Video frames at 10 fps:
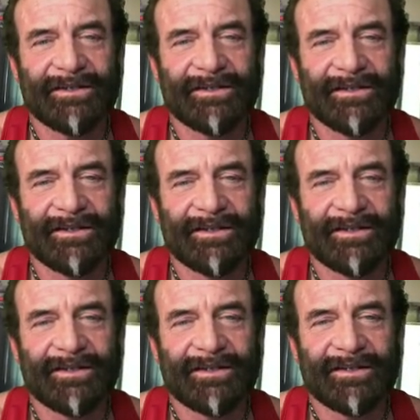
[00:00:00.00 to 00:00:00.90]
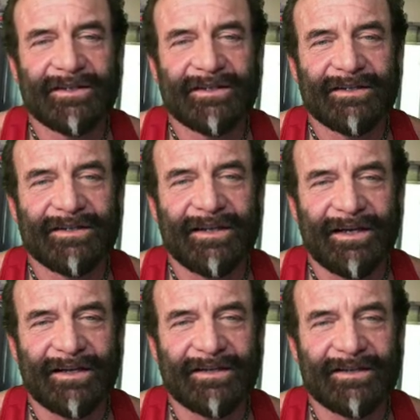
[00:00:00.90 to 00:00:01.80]
sleep with you. Um,
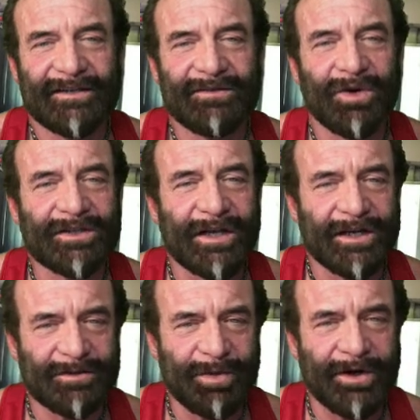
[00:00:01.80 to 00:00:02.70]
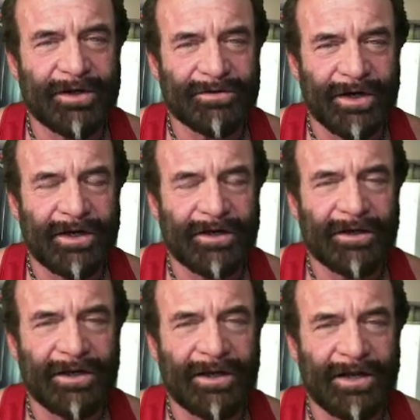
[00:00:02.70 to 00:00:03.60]
yeah, she wants that experience, right?
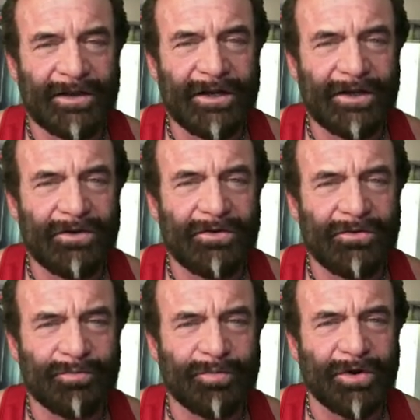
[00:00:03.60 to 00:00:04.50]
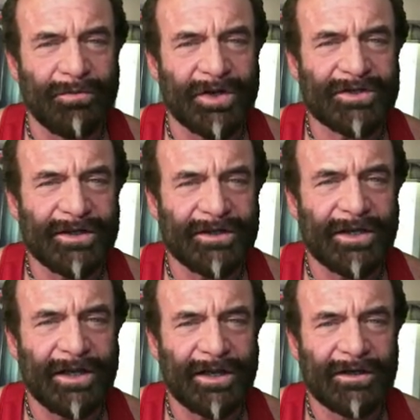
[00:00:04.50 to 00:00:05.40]
And I think yeah. you pretty much did
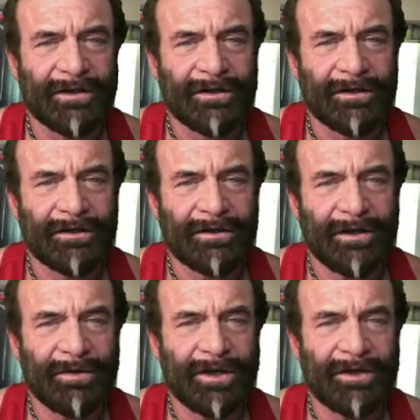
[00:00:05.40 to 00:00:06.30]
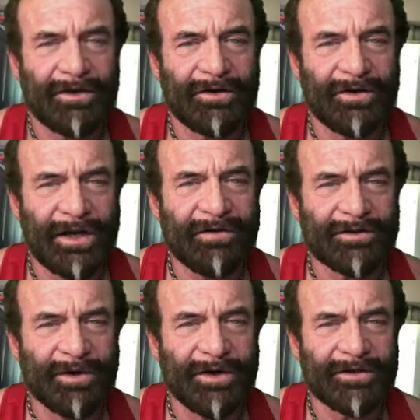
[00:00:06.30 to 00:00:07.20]
that. I mean, you gave
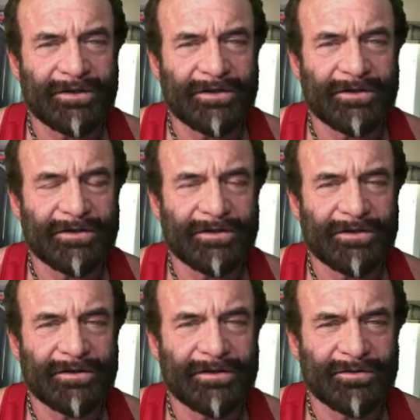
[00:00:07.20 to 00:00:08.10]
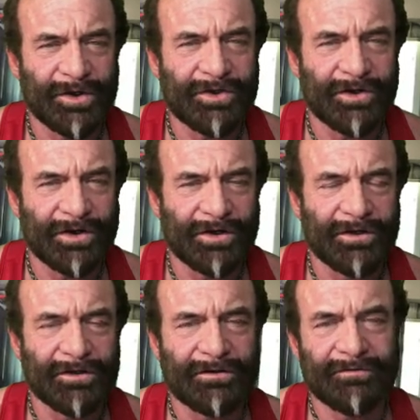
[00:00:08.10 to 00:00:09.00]
experiences. But the reason I want to say I
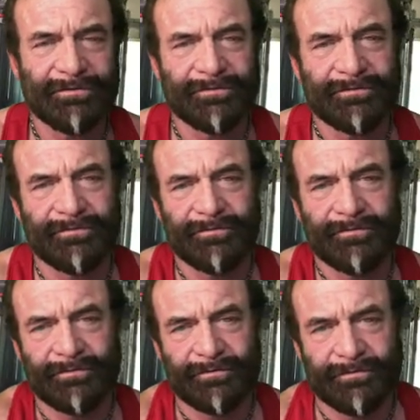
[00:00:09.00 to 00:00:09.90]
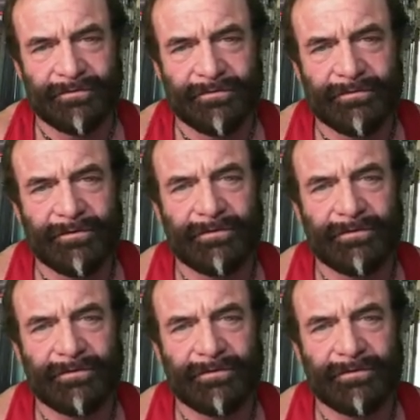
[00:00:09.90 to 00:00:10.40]
want to prep, I want to like emphasize